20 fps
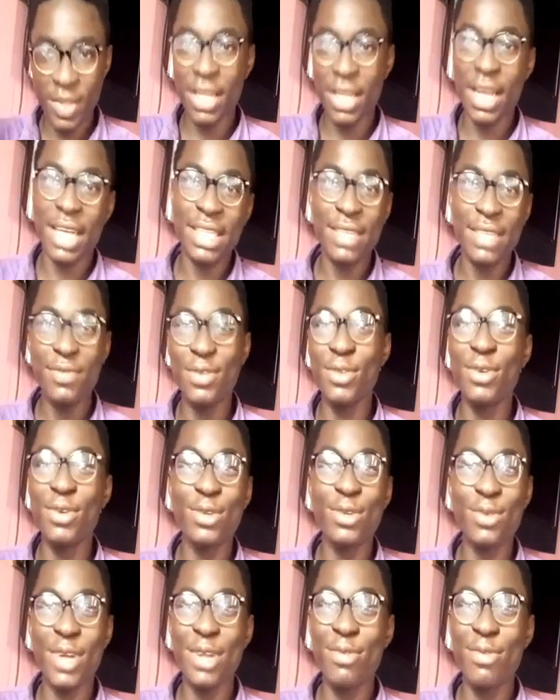that's if you don't
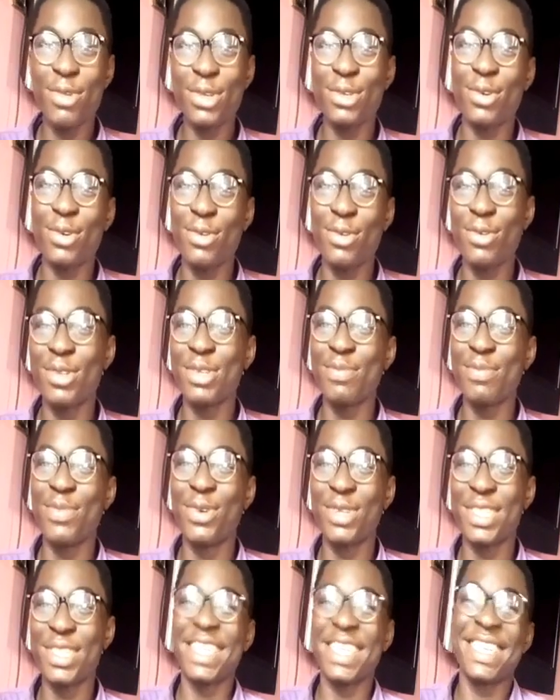usually wash your clothes
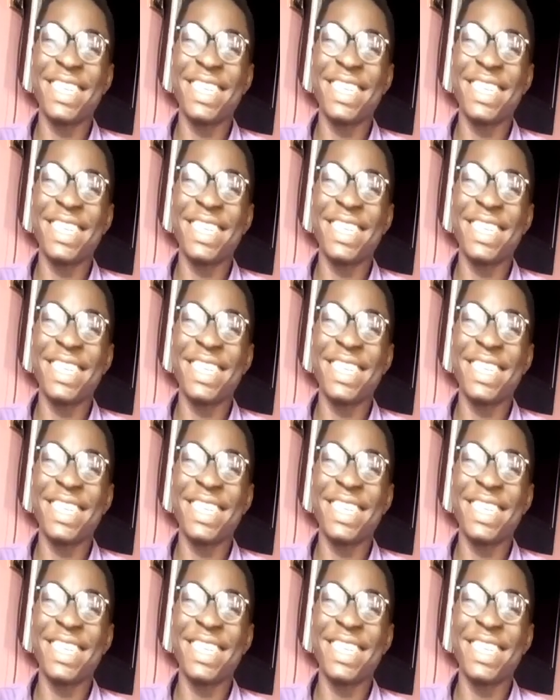much.